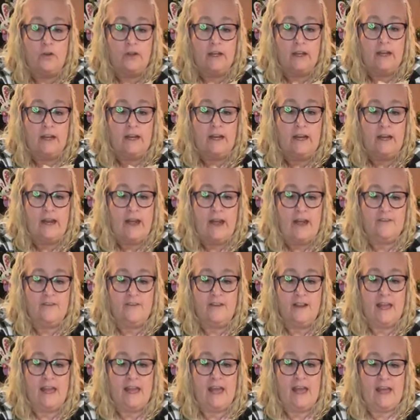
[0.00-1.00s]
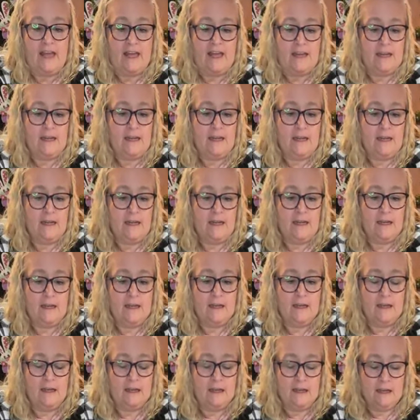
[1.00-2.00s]
folding it in half again,
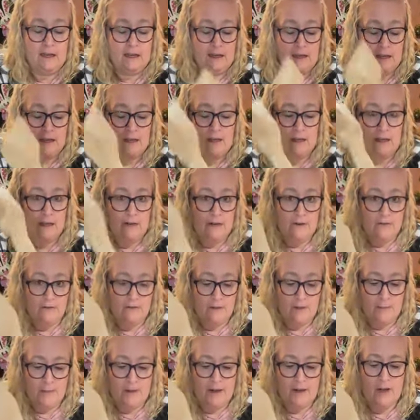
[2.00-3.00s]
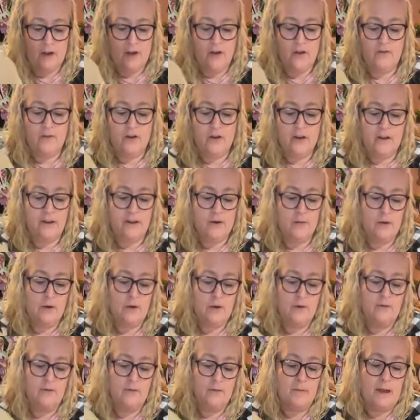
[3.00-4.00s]
flipping it over, and then
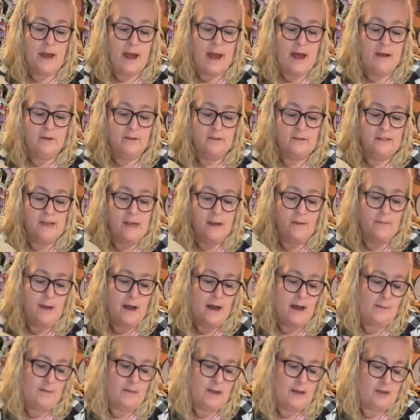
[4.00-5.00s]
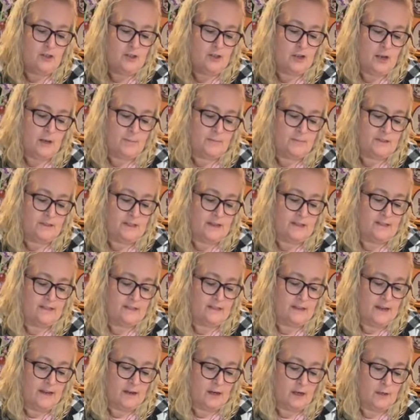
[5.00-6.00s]
we're going from the outside bottom edge up to
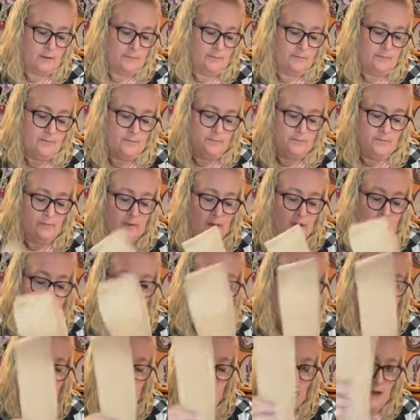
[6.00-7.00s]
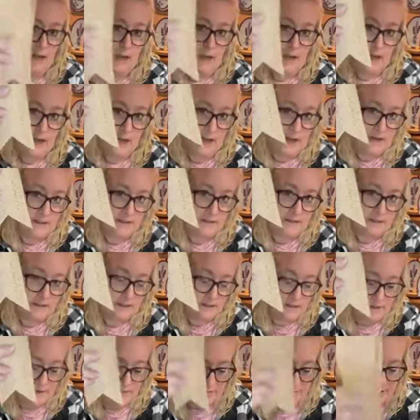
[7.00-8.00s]
the center. And you get a nice
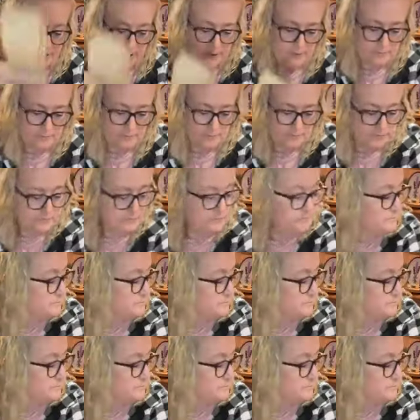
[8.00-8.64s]
little dovetail.